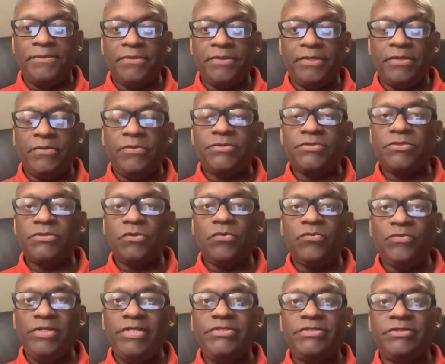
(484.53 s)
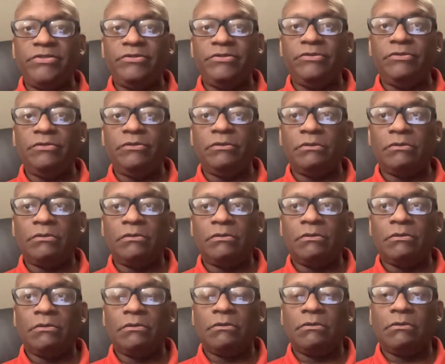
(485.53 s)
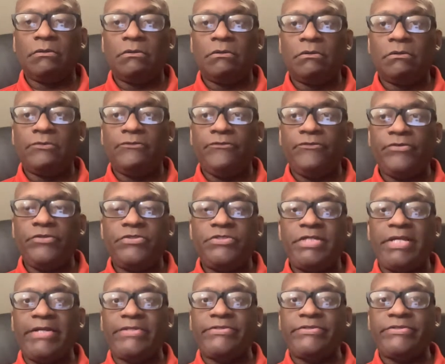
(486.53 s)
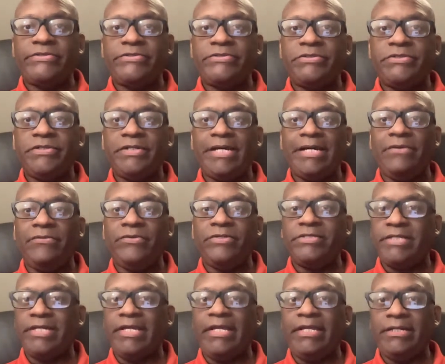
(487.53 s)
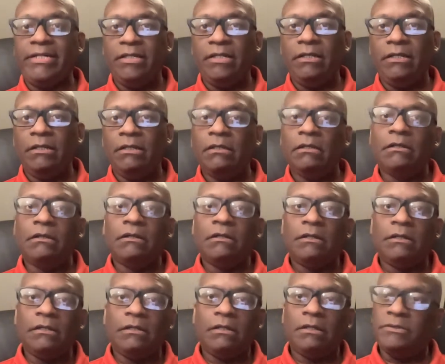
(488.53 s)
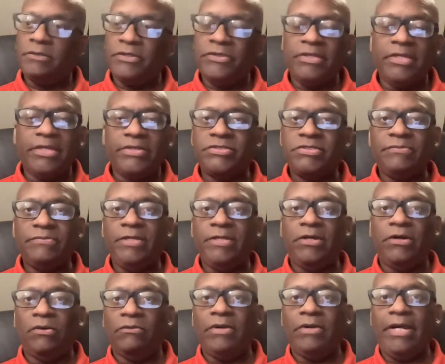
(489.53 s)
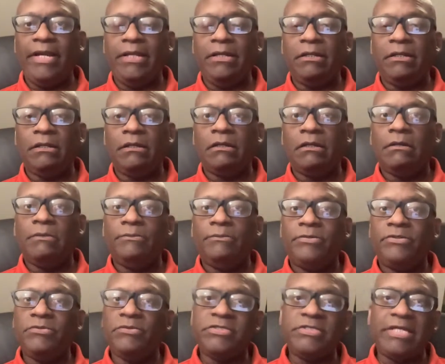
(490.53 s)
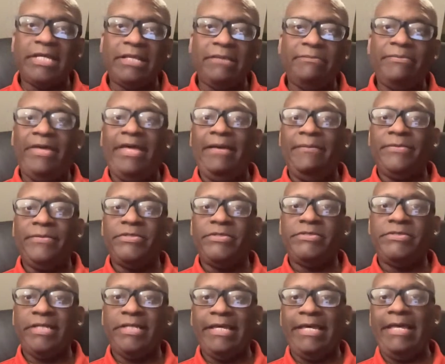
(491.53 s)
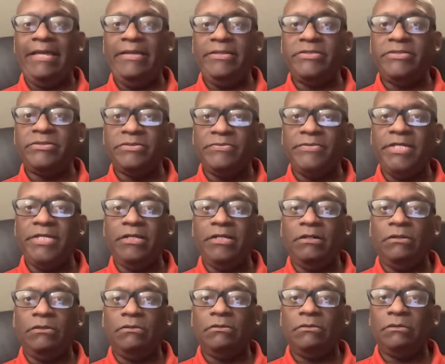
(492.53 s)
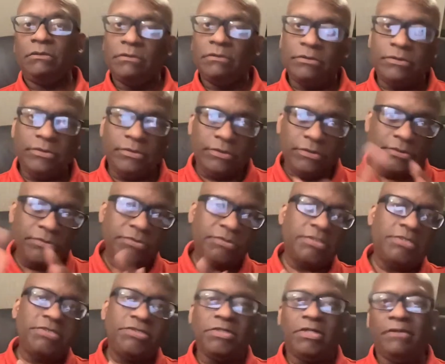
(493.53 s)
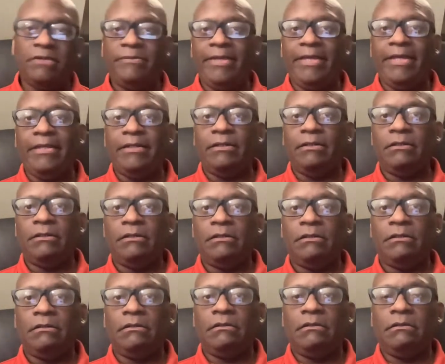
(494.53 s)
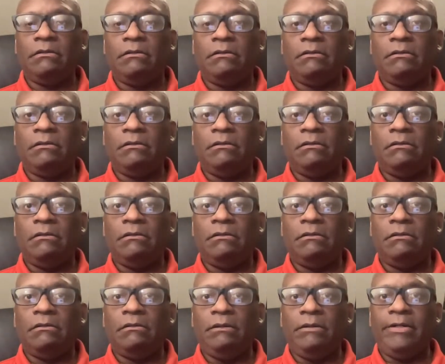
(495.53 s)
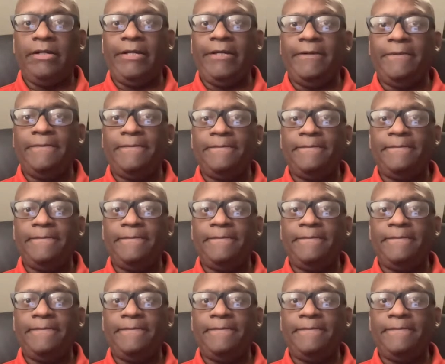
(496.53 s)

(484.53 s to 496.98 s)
there was no reason for the Texans to not retain nothing against DeMeco Ryan, but retain Pep and say, hey, to DeMeco, use this young man. All right.